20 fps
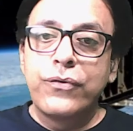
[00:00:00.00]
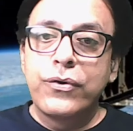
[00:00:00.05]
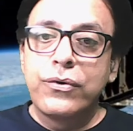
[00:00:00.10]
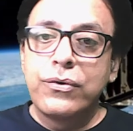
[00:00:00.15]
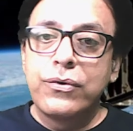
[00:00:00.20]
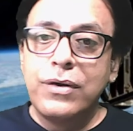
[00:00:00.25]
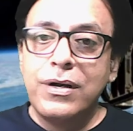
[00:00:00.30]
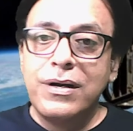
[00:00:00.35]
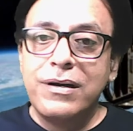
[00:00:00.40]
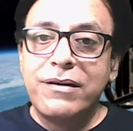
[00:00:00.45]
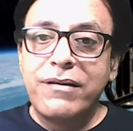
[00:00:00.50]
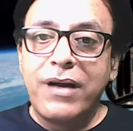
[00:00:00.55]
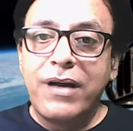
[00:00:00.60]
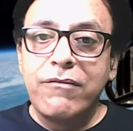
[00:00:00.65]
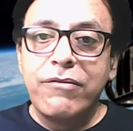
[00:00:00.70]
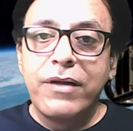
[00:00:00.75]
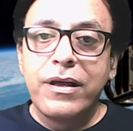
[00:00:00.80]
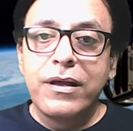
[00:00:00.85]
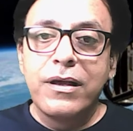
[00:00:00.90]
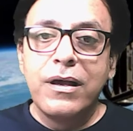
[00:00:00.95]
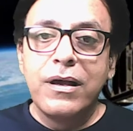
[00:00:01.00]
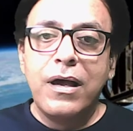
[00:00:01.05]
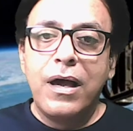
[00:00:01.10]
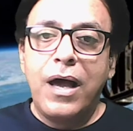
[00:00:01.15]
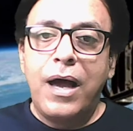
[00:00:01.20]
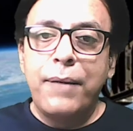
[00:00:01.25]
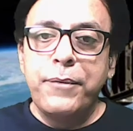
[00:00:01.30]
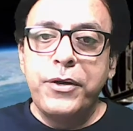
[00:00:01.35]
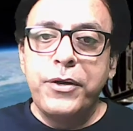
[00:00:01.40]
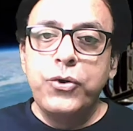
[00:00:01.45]
you're traveling.
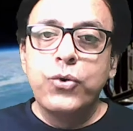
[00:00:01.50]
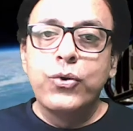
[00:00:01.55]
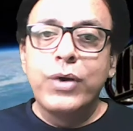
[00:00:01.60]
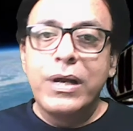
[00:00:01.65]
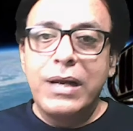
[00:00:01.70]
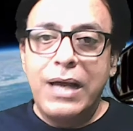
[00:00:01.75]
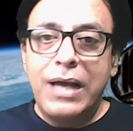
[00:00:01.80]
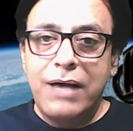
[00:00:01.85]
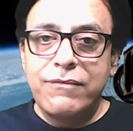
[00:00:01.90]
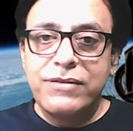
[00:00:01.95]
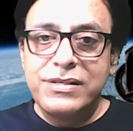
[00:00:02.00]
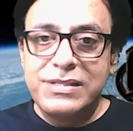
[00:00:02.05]
I mean, you can have the